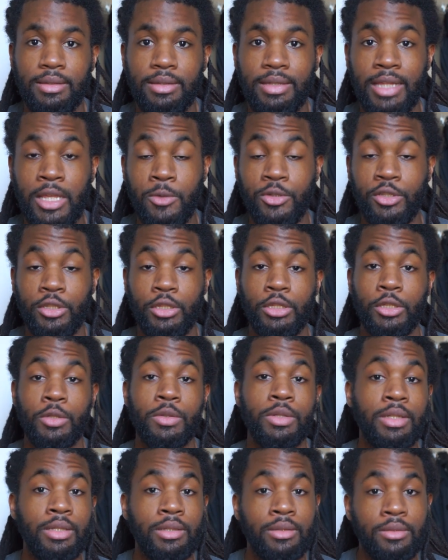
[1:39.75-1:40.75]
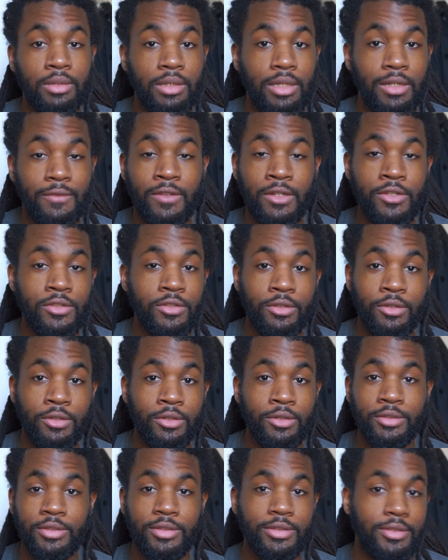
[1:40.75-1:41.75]
language learning
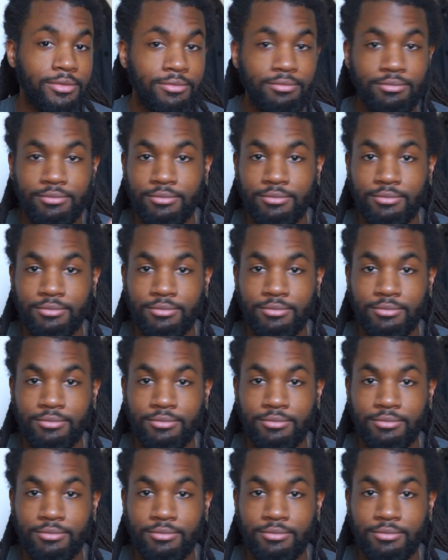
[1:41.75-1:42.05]
adventures